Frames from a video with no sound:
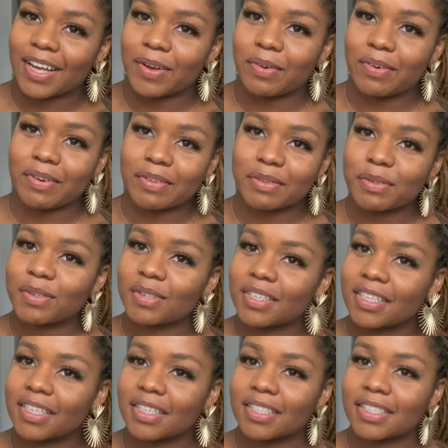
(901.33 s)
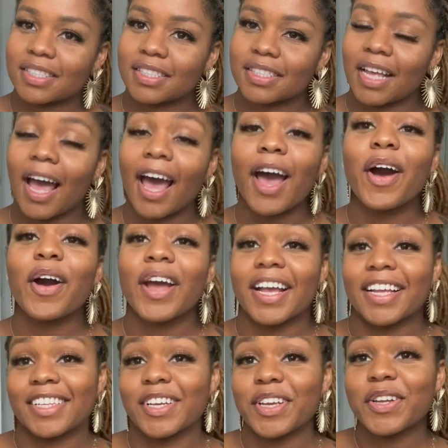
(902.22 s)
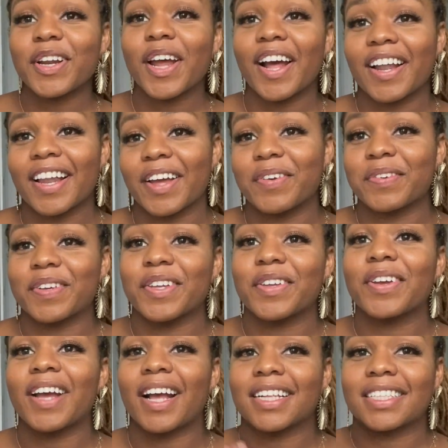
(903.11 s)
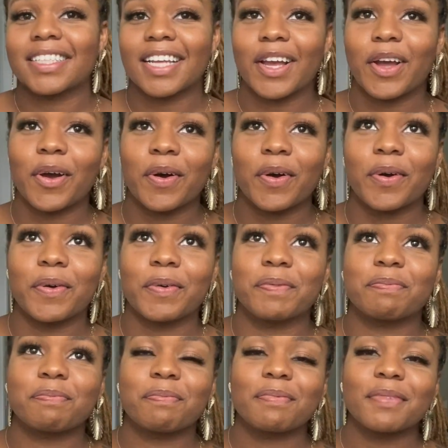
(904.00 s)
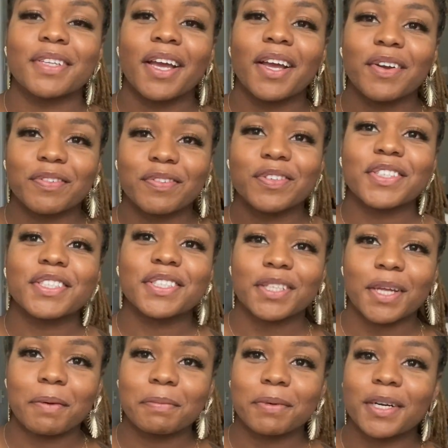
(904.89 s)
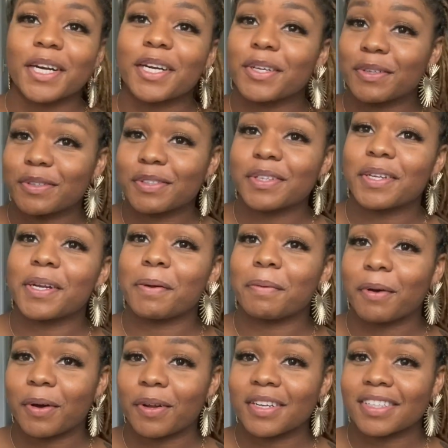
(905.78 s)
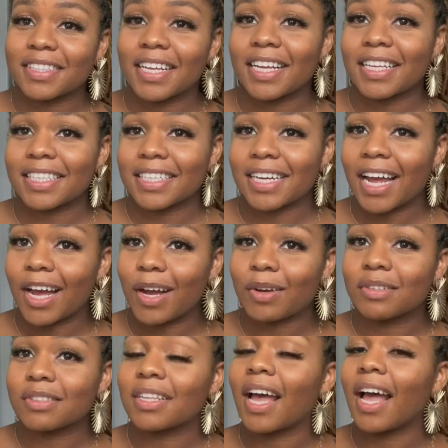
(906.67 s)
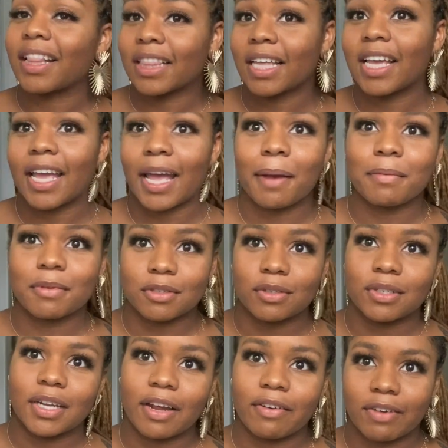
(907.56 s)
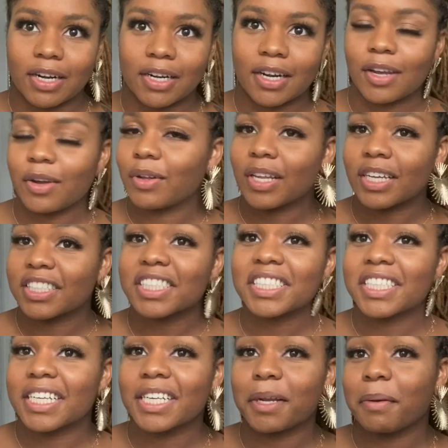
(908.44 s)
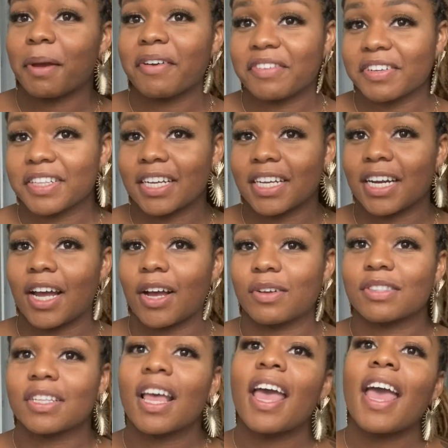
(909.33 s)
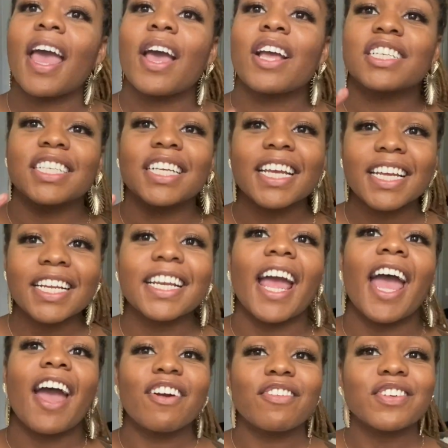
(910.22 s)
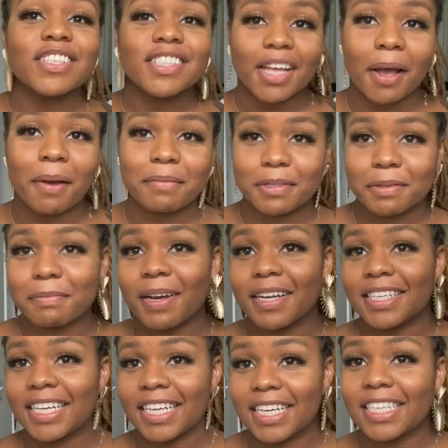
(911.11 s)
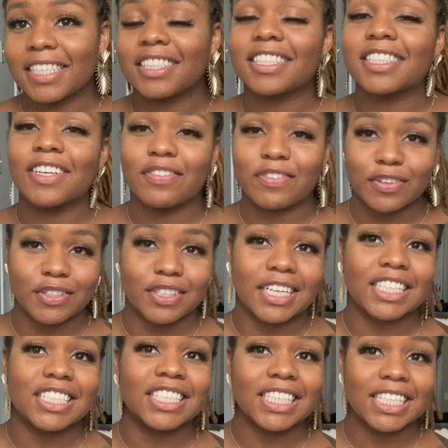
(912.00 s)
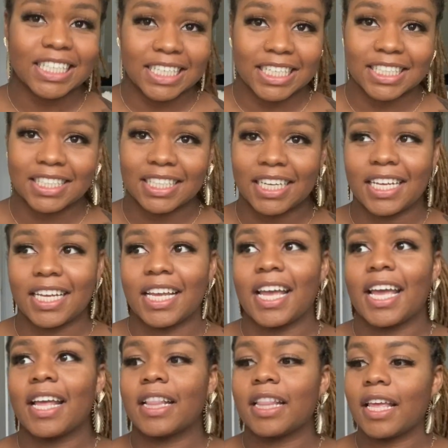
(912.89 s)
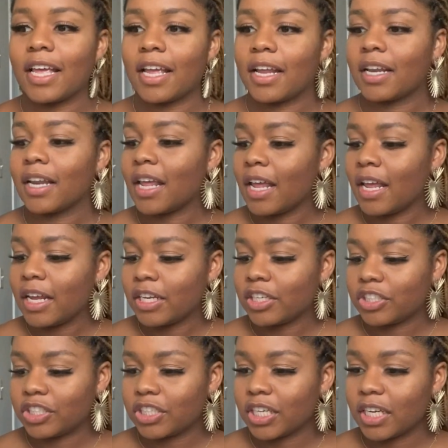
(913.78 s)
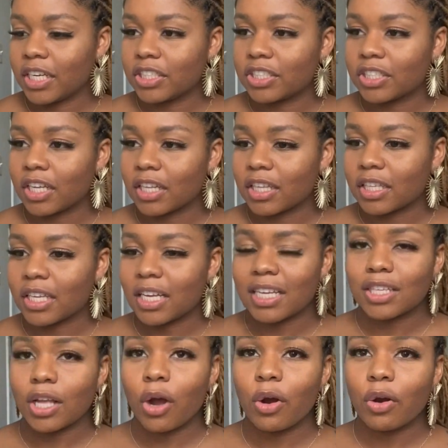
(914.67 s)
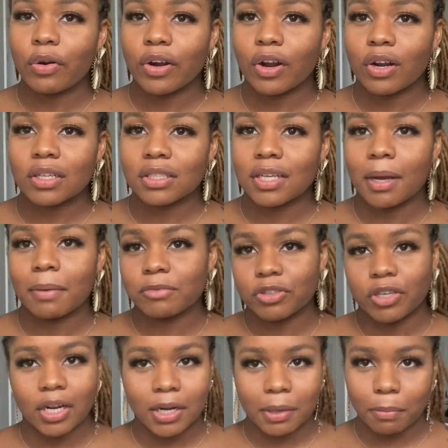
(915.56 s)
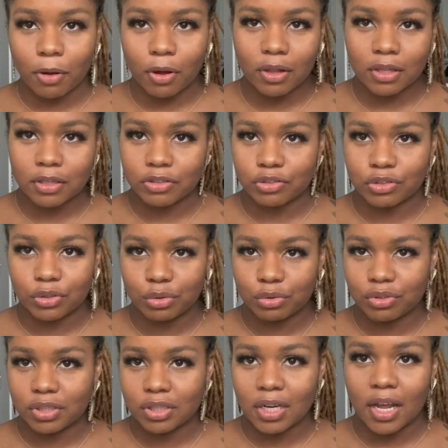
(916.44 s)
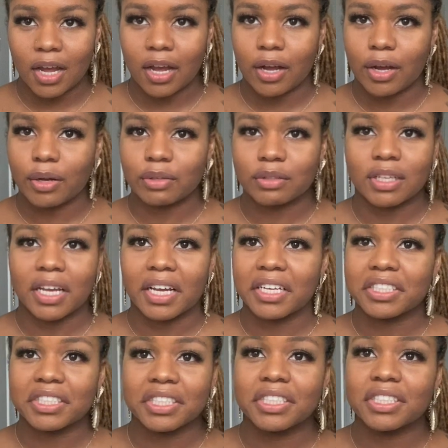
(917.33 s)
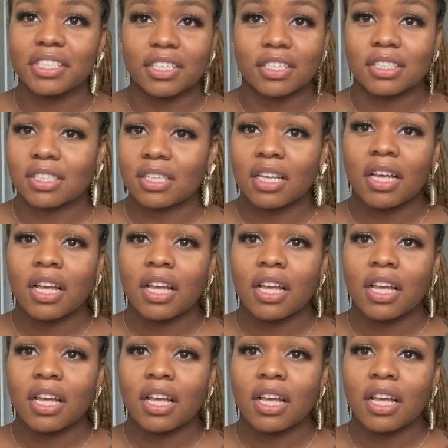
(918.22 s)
going through this. Okay, so you know how like when you got sent home for the summer and you used to eat up all the things in the house? I think Gabby's on that right now. Like she's eating up everything in the house. She eating every time somebody eats, she feels like she needs to eat. And then she just is hungry all the time, drinking up all the juice in the house. Like she just